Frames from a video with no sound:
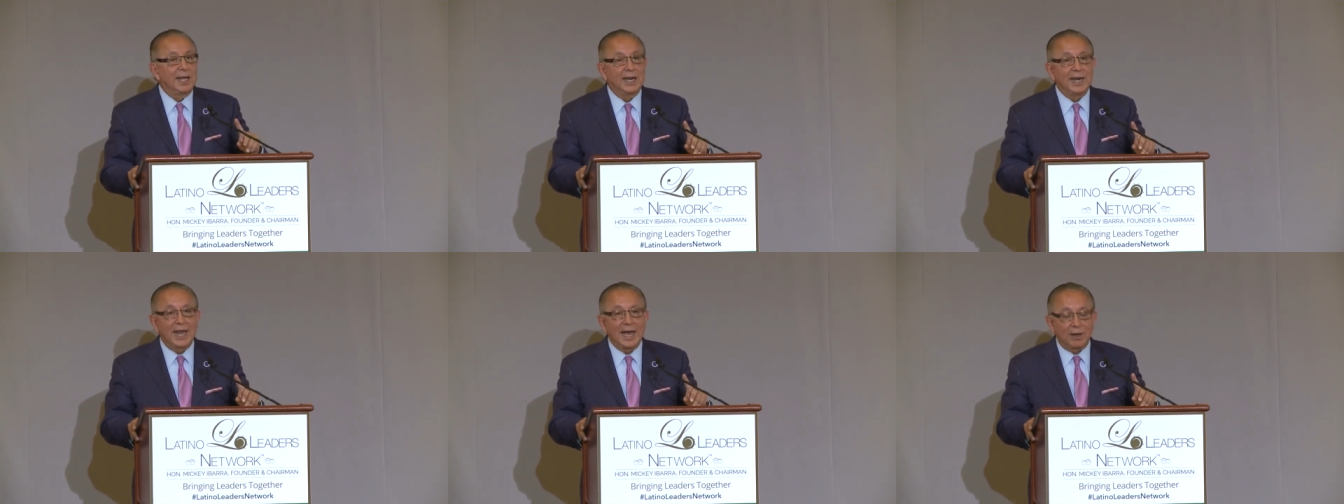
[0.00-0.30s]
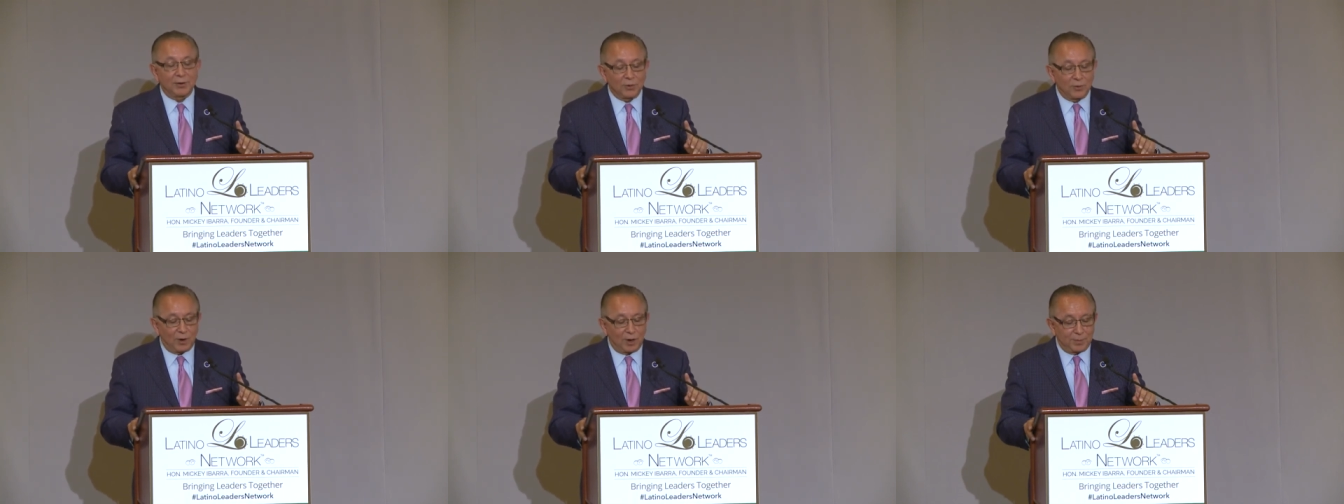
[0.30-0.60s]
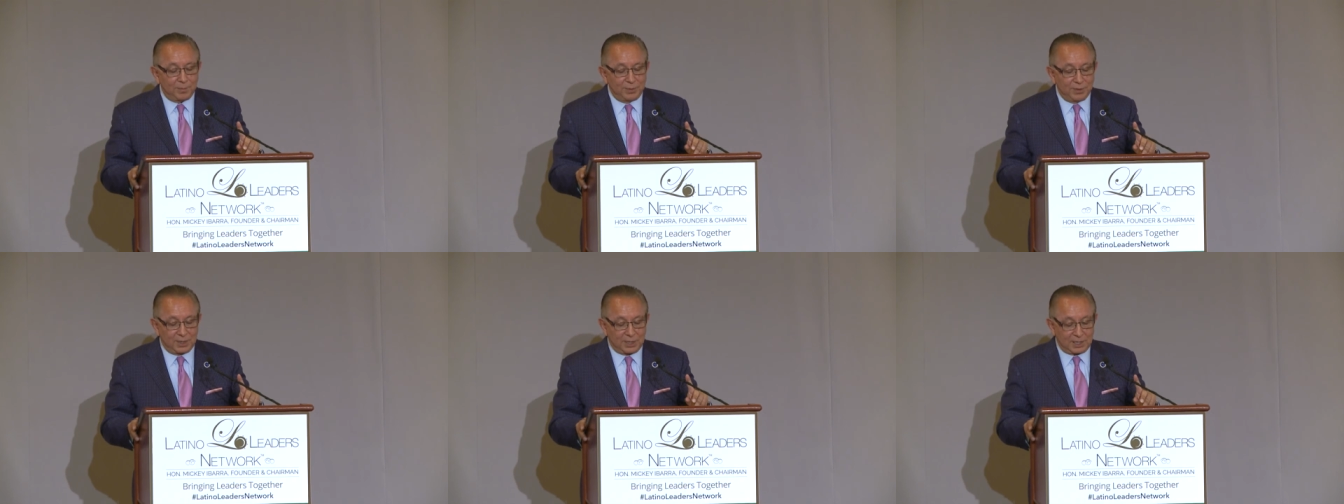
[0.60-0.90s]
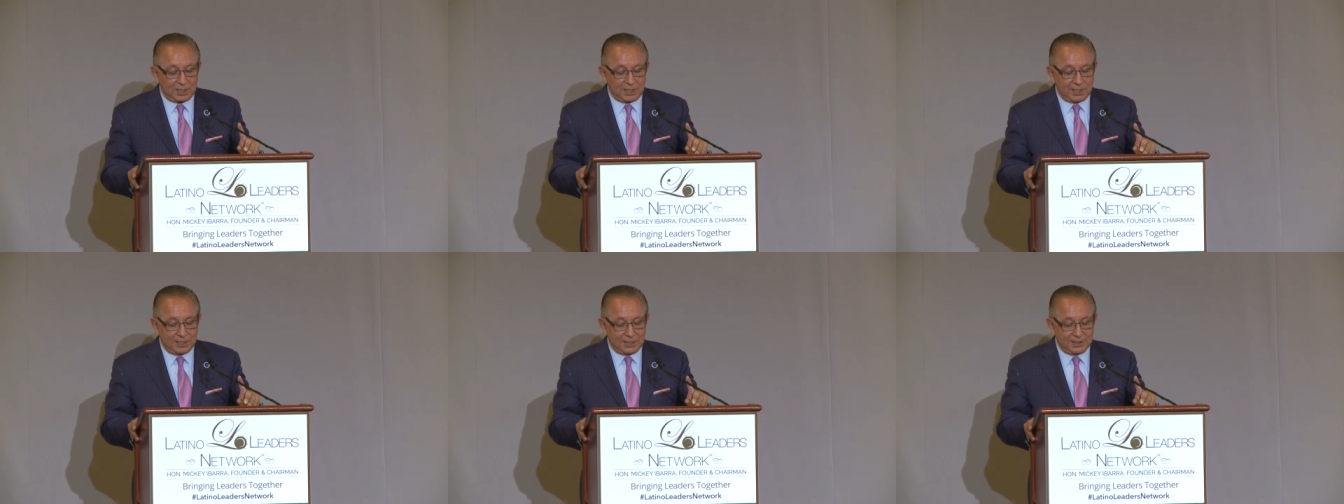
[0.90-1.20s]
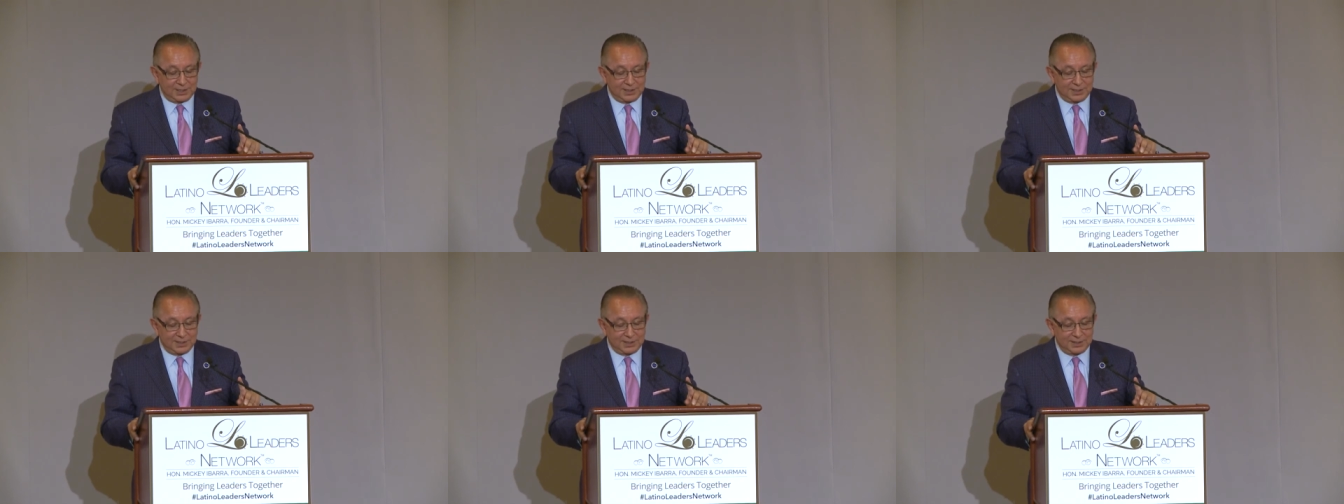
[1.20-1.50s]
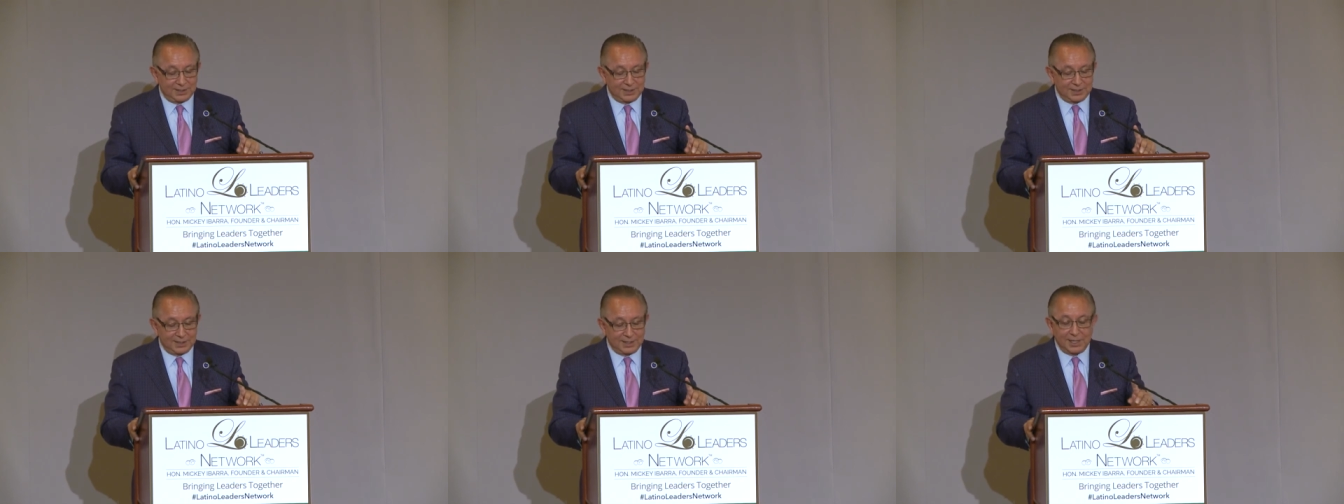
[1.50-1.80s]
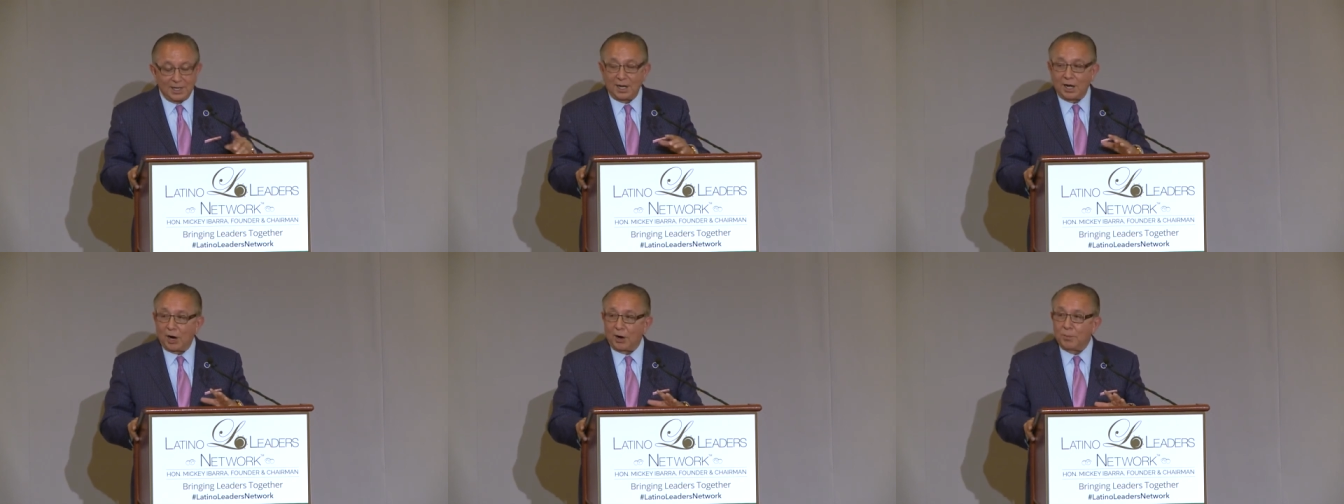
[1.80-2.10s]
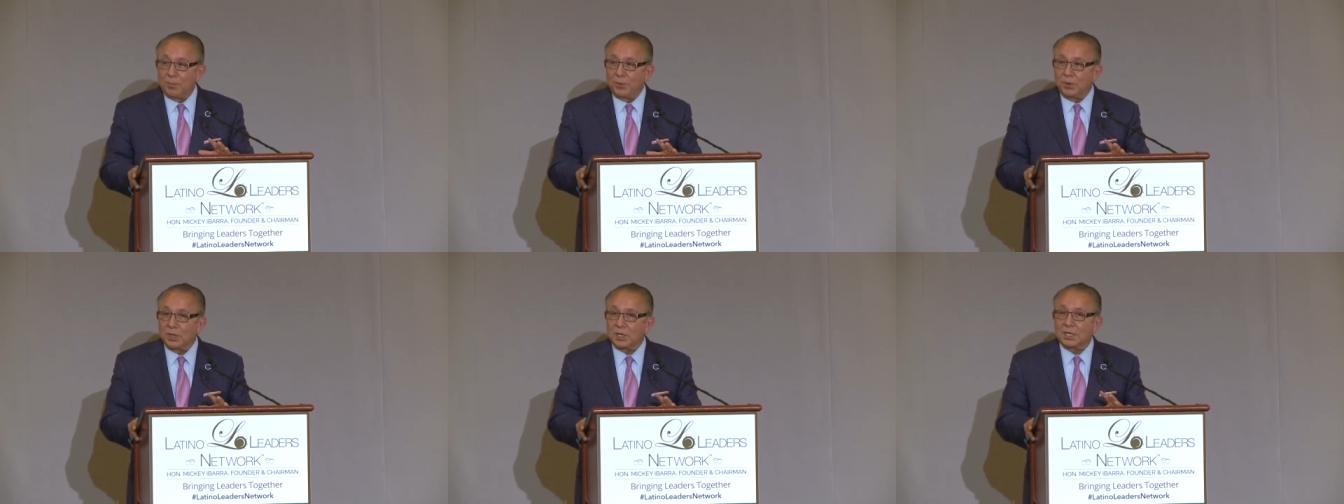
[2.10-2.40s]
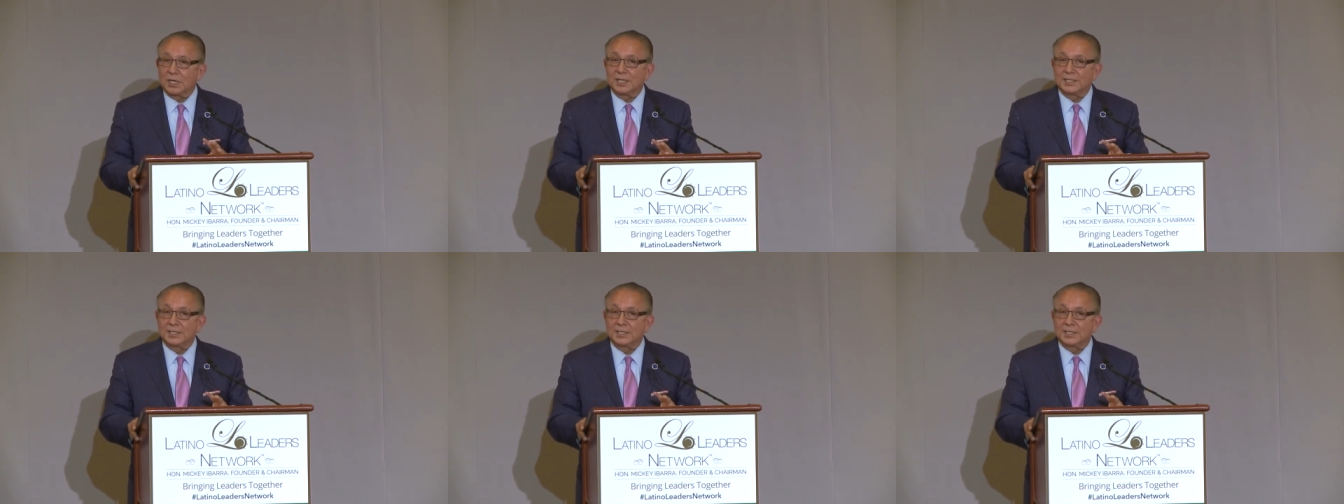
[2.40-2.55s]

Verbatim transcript: Now to our book. Our book,